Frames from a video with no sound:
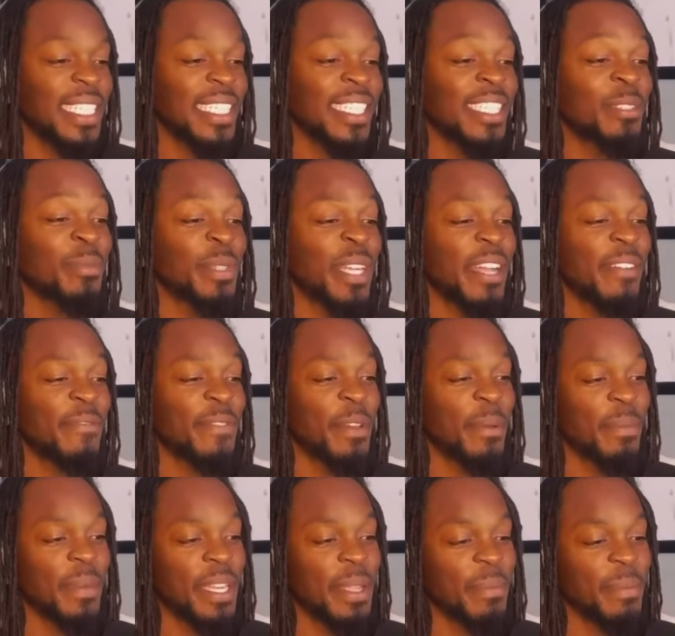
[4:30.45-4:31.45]
at least when I feel
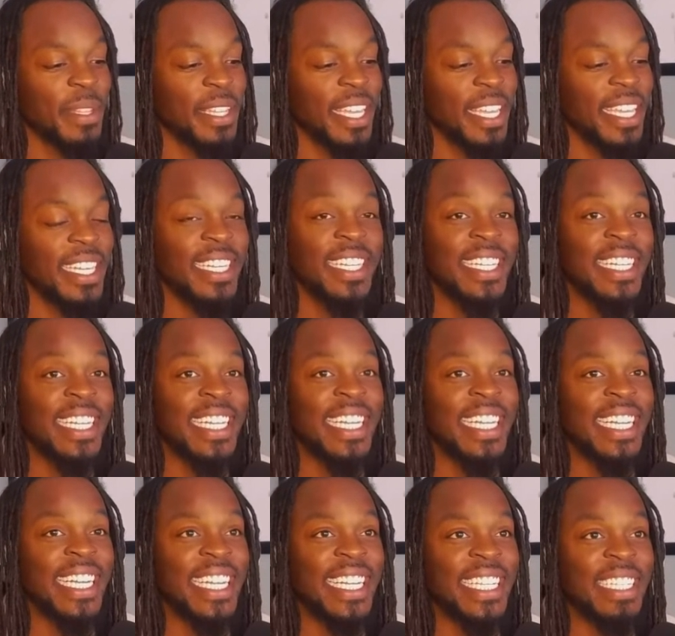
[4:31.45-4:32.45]
manipulated,
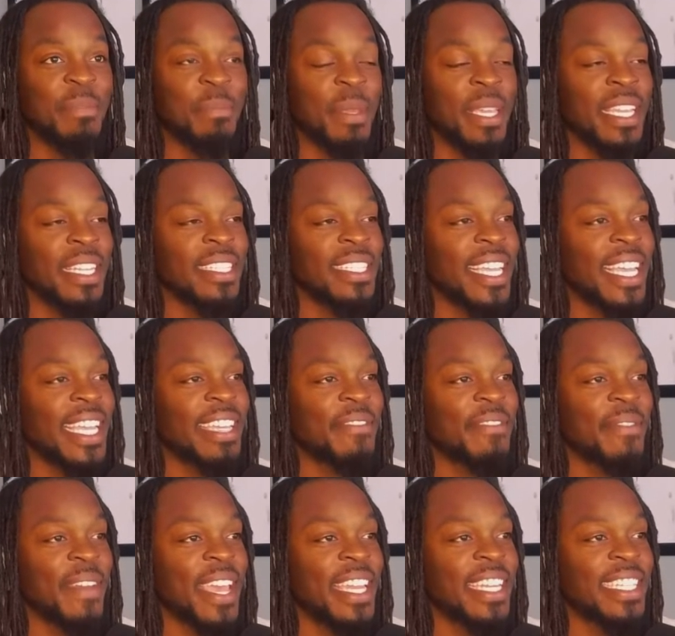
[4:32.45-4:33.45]
it's being taken
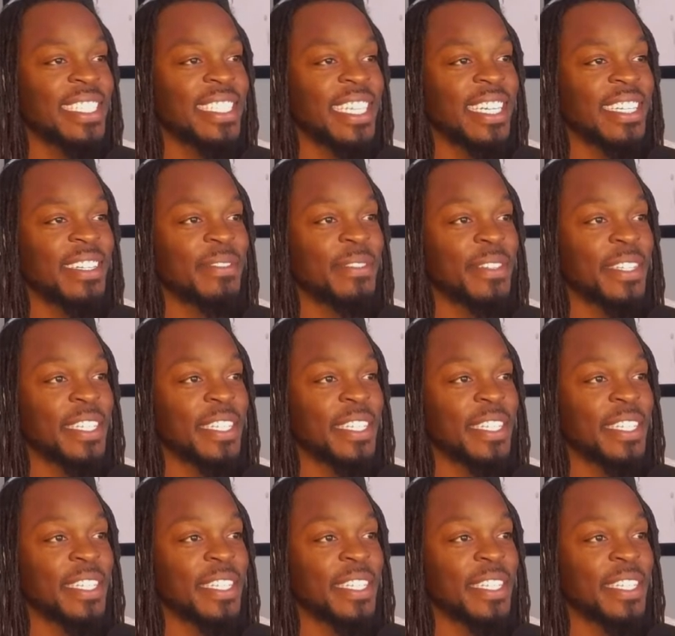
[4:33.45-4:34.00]
advantage of